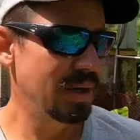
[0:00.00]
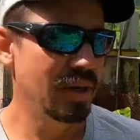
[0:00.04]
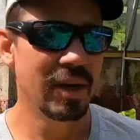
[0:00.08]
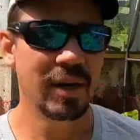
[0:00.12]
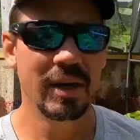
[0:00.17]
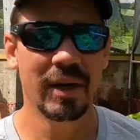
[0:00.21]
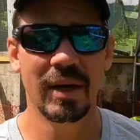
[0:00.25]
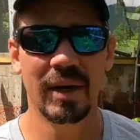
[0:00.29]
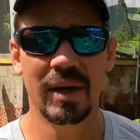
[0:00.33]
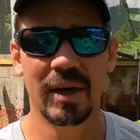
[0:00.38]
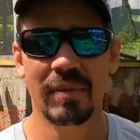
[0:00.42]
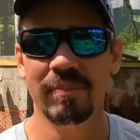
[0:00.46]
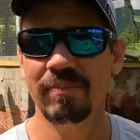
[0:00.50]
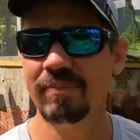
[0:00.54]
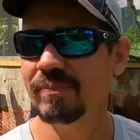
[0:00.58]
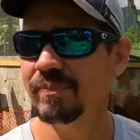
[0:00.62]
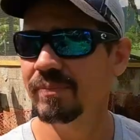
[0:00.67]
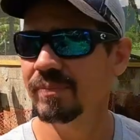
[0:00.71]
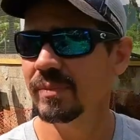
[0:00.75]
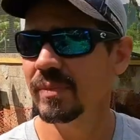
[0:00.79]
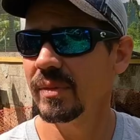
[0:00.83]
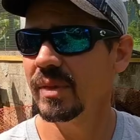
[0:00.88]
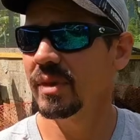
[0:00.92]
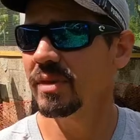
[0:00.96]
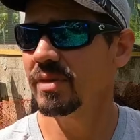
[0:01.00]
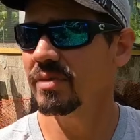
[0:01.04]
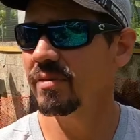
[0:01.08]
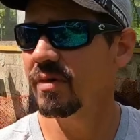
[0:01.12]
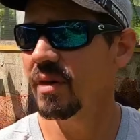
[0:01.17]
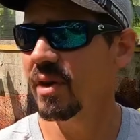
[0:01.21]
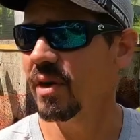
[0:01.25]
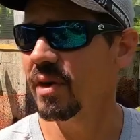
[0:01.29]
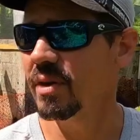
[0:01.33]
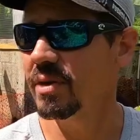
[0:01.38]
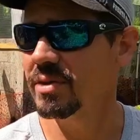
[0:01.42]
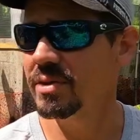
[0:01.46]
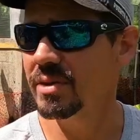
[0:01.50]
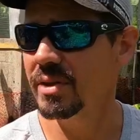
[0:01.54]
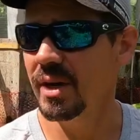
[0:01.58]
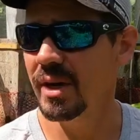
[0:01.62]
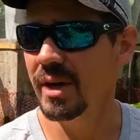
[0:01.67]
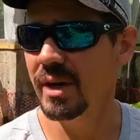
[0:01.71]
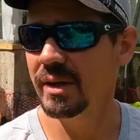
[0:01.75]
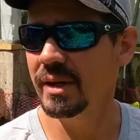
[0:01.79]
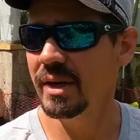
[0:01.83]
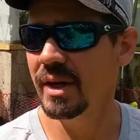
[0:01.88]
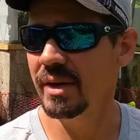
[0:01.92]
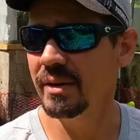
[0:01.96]
uh, as far as
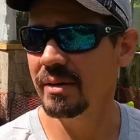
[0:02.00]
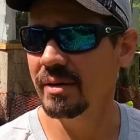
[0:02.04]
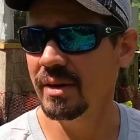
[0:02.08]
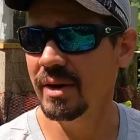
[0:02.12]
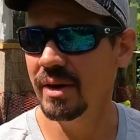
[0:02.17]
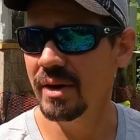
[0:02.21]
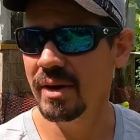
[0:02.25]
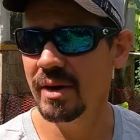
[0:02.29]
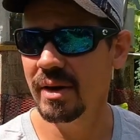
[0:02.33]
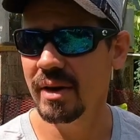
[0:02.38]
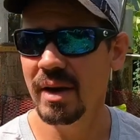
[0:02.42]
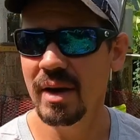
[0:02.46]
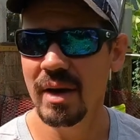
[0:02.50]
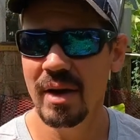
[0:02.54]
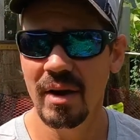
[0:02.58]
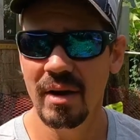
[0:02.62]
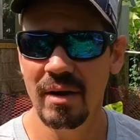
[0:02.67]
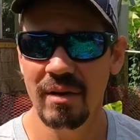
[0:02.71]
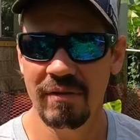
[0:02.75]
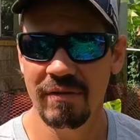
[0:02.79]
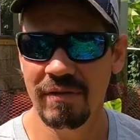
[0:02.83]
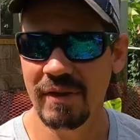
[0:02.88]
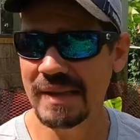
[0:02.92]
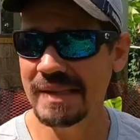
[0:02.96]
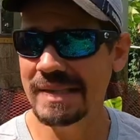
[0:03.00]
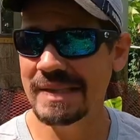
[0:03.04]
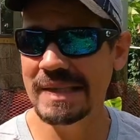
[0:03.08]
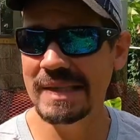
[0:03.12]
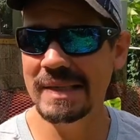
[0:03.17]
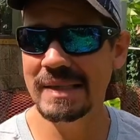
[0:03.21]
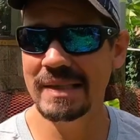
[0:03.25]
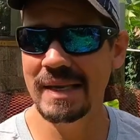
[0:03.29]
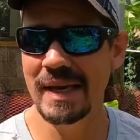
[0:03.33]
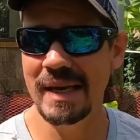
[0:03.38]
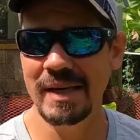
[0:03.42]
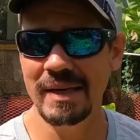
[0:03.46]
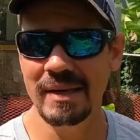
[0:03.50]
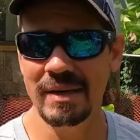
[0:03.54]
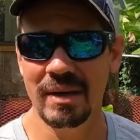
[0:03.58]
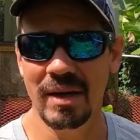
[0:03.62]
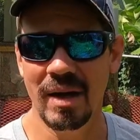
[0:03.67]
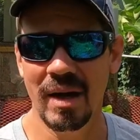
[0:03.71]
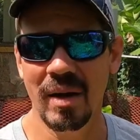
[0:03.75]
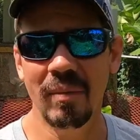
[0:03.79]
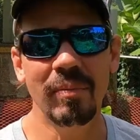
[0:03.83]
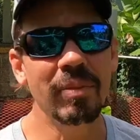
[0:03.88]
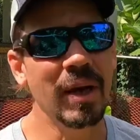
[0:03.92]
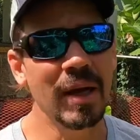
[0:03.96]
uh, getting the fencing tightened
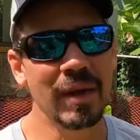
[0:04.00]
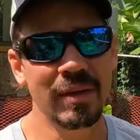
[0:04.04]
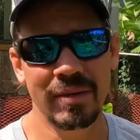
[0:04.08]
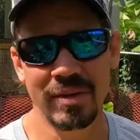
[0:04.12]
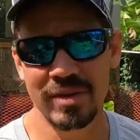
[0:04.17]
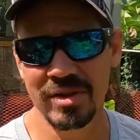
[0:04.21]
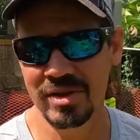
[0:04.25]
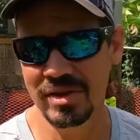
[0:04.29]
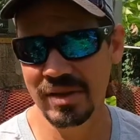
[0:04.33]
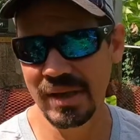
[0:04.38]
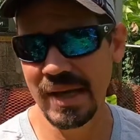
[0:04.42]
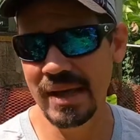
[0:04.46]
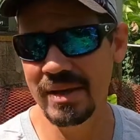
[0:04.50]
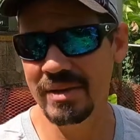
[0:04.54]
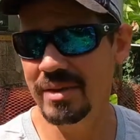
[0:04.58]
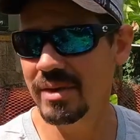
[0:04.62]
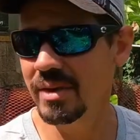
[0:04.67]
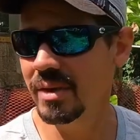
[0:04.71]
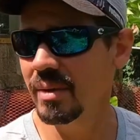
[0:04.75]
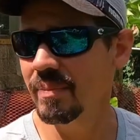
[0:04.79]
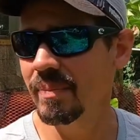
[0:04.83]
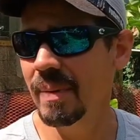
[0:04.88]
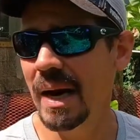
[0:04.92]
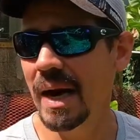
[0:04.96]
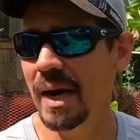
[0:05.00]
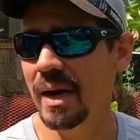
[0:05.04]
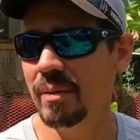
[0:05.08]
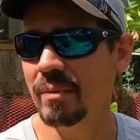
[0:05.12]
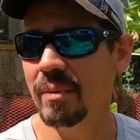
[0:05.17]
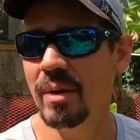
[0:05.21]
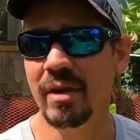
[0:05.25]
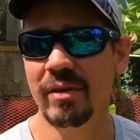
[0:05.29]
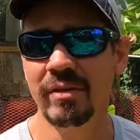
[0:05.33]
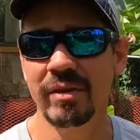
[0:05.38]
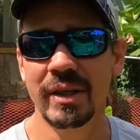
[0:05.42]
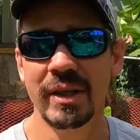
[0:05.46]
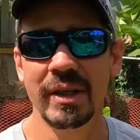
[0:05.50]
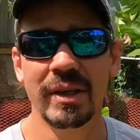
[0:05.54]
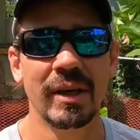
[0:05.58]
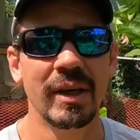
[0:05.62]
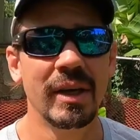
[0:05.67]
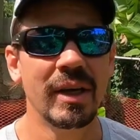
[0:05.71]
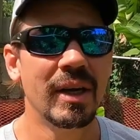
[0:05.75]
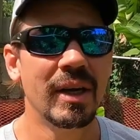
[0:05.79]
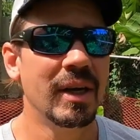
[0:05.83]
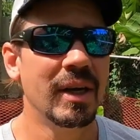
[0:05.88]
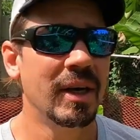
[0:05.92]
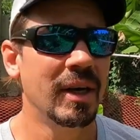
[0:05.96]
up, getting the stakes in the bottom of it,
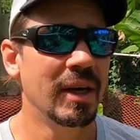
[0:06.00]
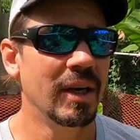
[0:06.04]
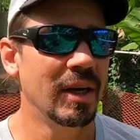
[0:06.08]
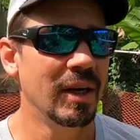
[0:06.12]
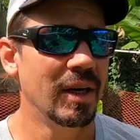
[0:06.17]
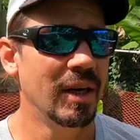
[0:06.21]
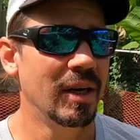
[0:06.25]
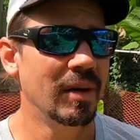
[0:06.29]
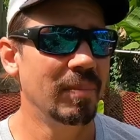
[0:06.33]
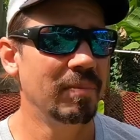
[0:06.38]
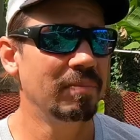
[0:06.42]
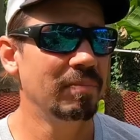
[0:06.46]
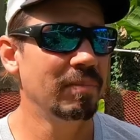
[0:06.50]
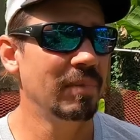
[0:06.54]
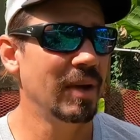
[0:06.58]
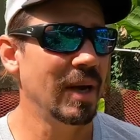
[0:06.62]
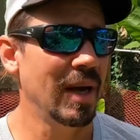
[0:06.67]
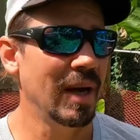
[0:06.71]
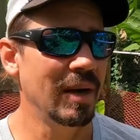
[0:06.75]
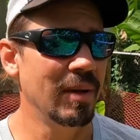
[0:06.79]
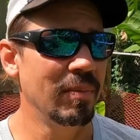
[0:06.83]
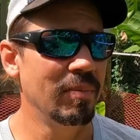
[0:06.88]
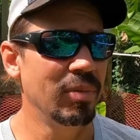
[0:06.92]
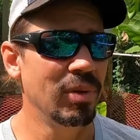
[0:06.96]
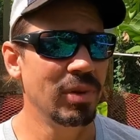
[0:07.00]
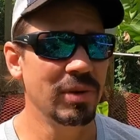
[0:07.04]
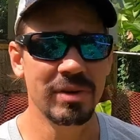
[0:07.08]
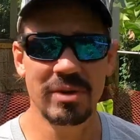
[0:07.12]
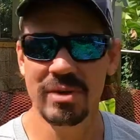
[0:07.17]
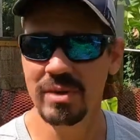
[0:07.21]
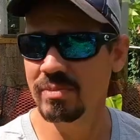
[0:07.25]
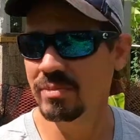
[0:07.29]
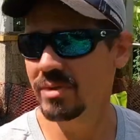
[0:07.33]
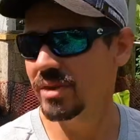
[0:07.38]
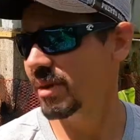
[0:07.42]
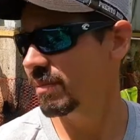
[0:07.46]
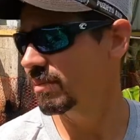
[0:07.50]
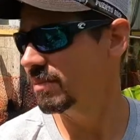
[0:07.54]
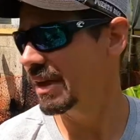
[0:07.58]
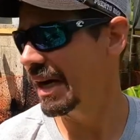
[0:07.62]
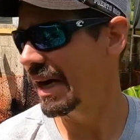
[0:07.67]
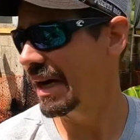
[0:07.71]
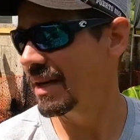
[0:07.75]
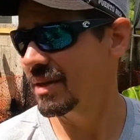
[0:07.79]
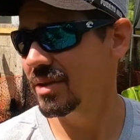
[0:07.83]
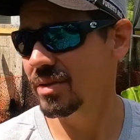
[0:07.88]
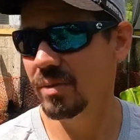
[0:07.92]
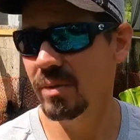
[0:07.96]
um, kind of putting some zip
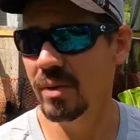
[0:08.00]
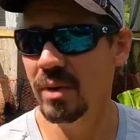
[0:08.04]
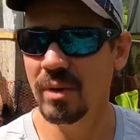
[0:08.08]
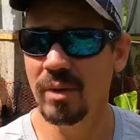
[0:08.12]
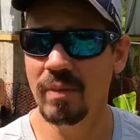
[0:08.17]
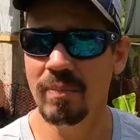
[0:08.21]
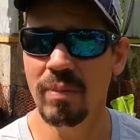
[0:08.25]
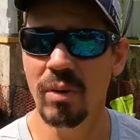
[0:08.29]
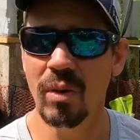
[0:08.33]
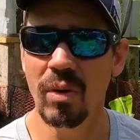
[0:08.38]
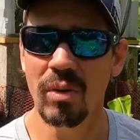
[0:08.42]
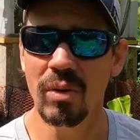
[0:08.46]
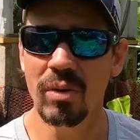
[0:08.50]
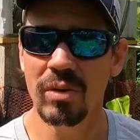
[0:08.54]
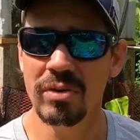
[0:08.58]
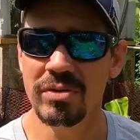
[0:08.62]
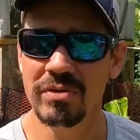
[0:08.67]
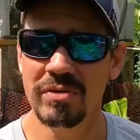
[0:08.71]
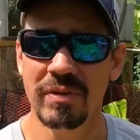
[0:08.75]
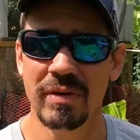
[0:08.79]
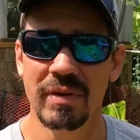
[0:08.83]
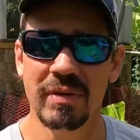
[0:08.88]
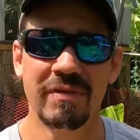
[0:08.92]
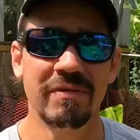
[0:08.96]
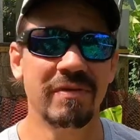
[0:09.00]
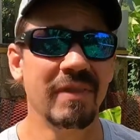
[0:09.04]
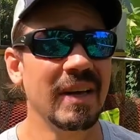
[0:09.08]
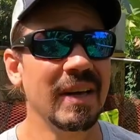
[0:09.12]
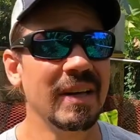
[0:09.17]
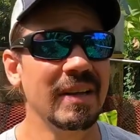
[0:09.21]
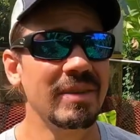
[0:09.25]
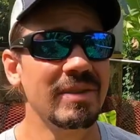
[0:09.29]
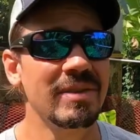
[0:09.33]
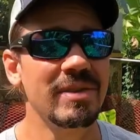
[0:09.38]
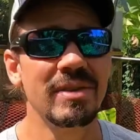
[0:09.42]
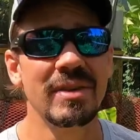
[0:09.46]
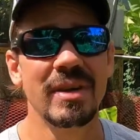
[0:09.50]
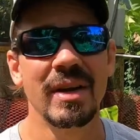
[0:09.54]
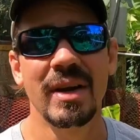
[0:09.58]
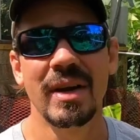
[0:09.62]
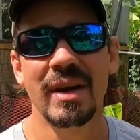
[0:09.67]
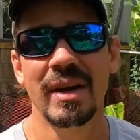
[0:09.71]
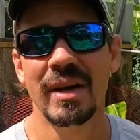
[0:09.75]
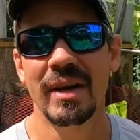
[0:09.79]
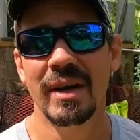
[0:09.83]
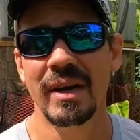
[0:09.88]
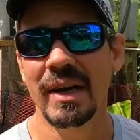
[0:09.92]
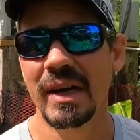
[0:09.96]
ties around the poles for the fence
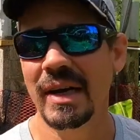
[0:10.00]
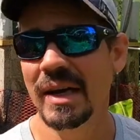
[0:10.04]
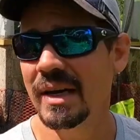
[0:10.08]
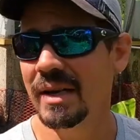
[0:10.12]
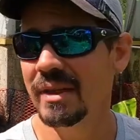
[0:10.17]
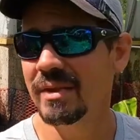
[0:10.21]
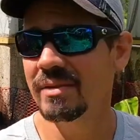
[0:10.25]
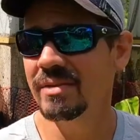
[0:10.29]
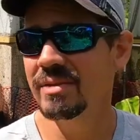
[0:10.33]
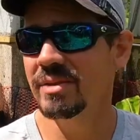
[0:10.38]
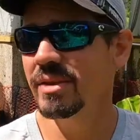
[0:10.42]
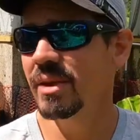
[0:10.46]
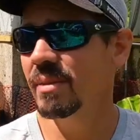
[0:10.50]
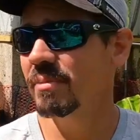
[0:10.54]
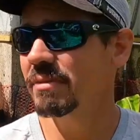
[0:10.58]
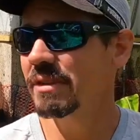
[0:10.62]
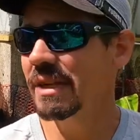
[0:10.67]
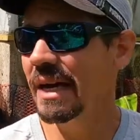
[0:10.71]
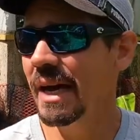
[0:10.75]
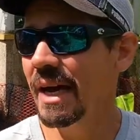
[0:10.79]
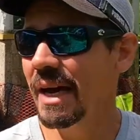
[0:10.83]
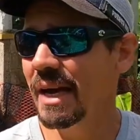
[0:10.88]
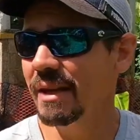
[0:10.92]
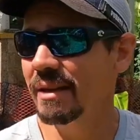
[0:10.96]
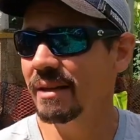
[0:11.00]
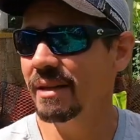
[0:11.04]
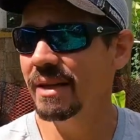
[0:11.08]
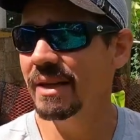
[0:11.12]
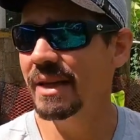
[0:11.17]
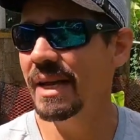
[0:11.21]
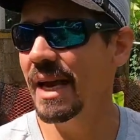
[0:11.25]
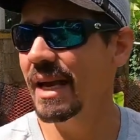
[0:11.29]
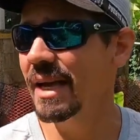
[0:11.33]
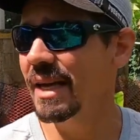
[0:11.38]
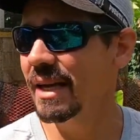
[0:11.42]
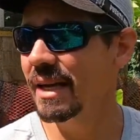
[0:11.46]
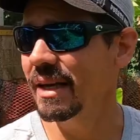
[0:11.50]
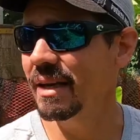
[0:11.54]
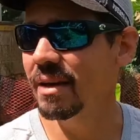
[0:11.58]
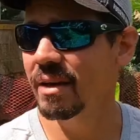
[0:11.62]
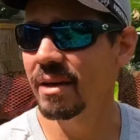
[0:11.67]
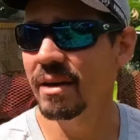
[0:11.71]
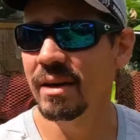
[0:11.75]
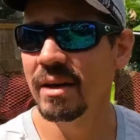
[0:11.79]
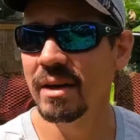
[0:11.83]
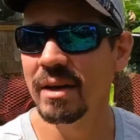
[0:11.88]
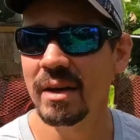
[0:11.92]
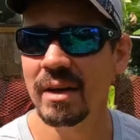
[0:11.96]
and zip tying the netting
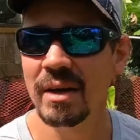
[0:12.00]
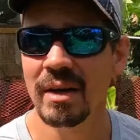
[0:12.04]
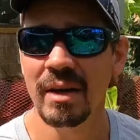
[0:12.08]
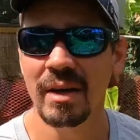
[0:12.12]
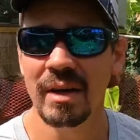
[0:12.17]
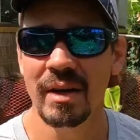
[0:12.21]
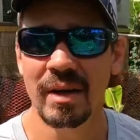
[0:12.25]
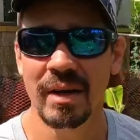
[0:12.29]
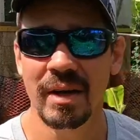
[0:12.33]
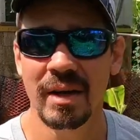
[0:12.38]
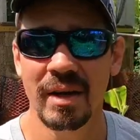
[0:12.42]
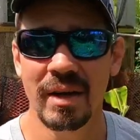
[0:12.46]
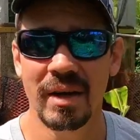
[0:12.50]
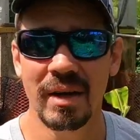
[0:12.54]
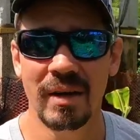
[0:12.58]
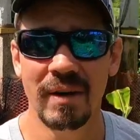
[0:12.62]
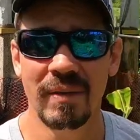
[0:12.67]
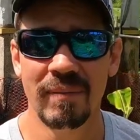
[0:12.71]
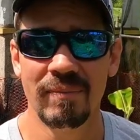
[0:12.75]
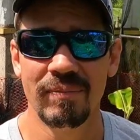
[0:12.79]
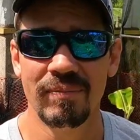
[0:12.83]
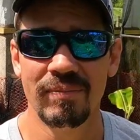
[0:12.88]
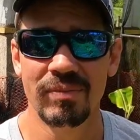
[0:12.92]
uh,